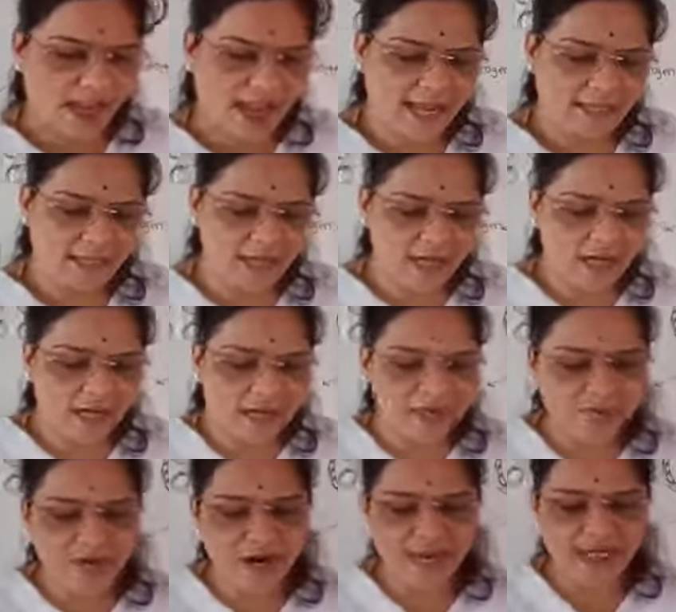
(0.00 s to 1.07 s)
And
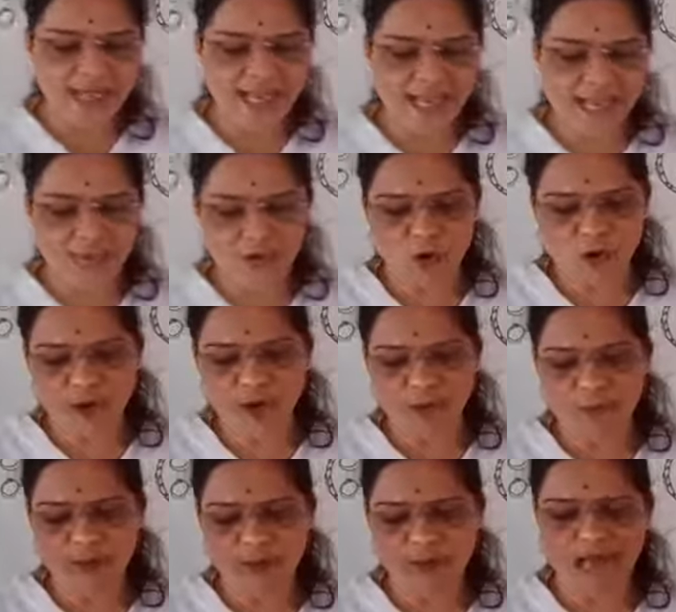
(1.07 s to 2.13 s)
unfertilized
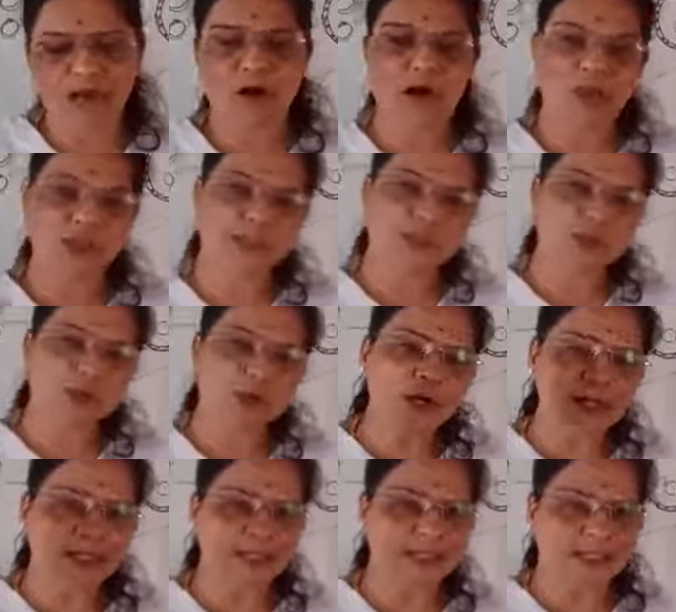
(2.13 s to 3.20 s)
ovum are
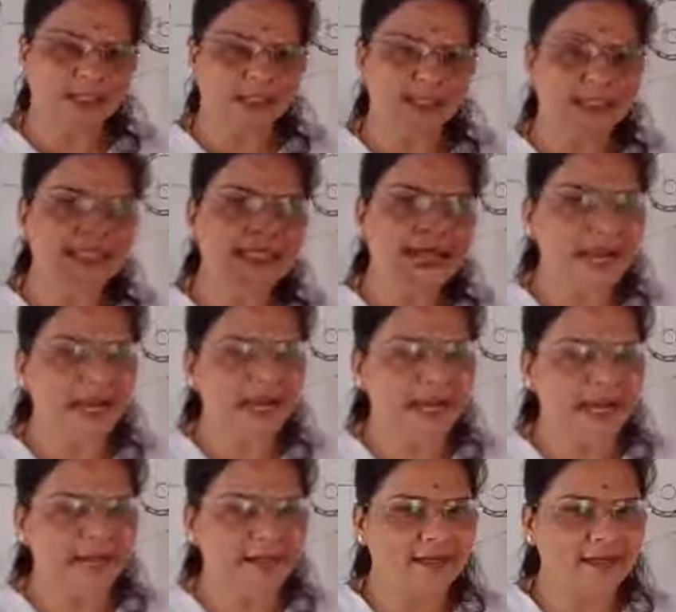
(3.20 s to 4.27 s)
also
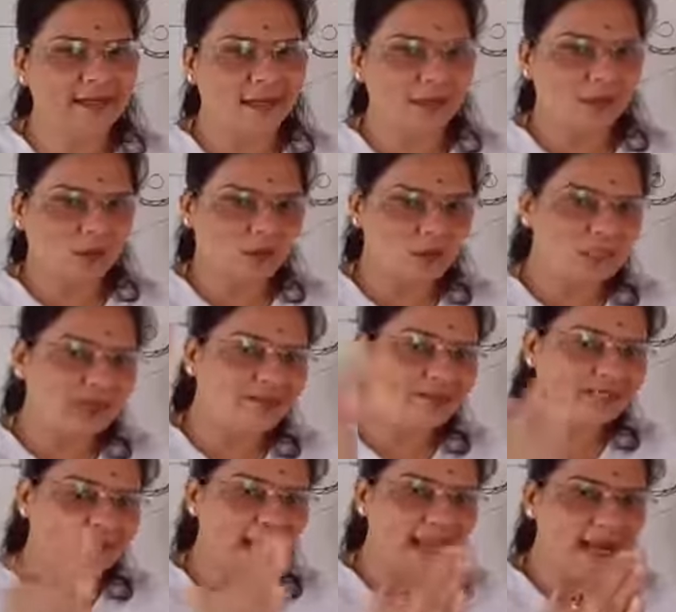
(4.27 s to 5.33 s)
discarded through the
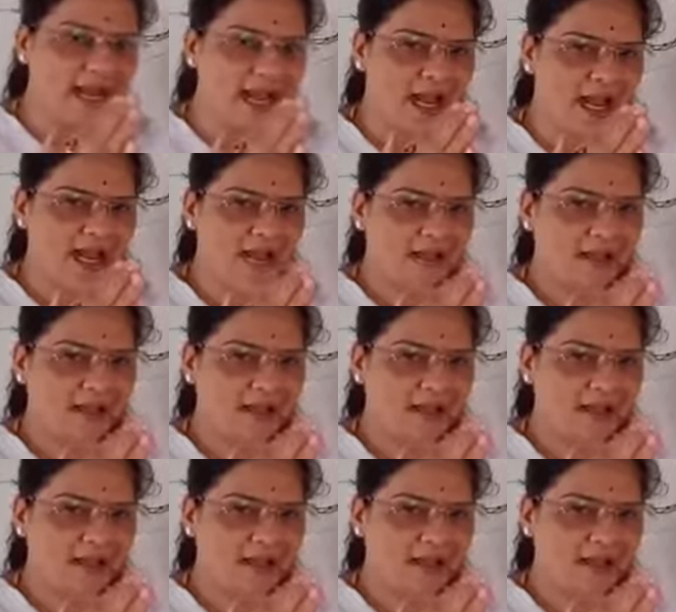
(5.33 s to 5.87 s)
vagina,